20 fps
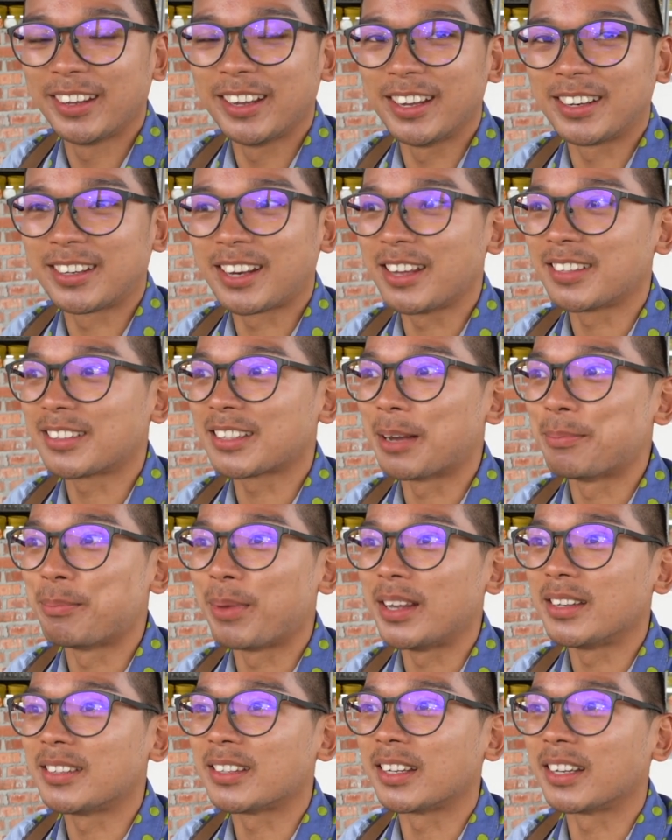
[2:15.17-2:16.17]
It tastes
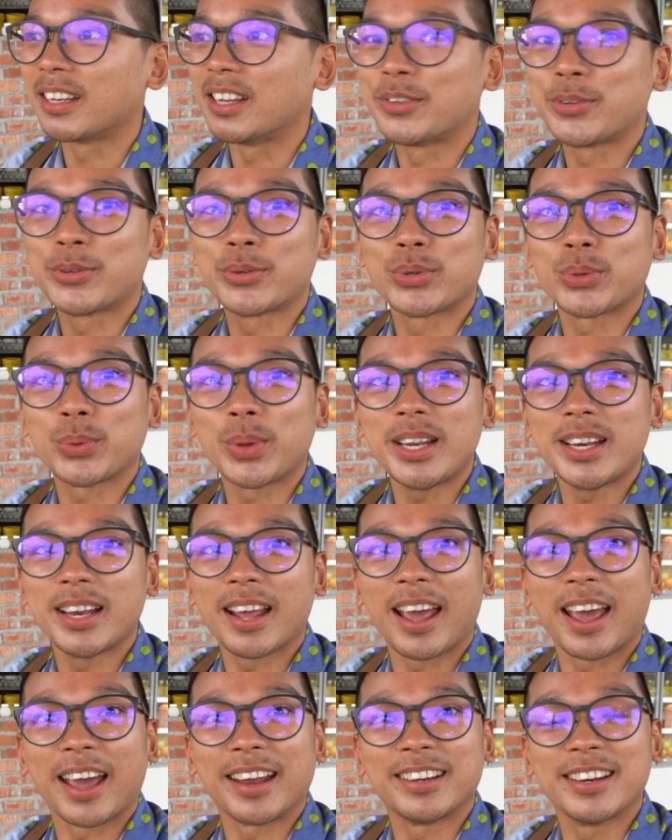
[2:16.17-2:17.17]
amazing, it's sweet
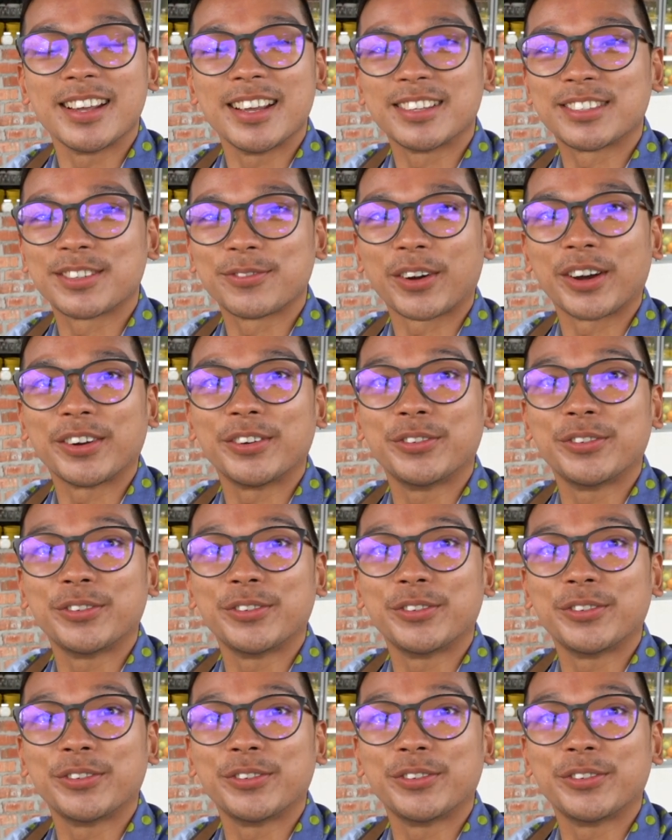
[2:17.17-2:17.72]
and it's very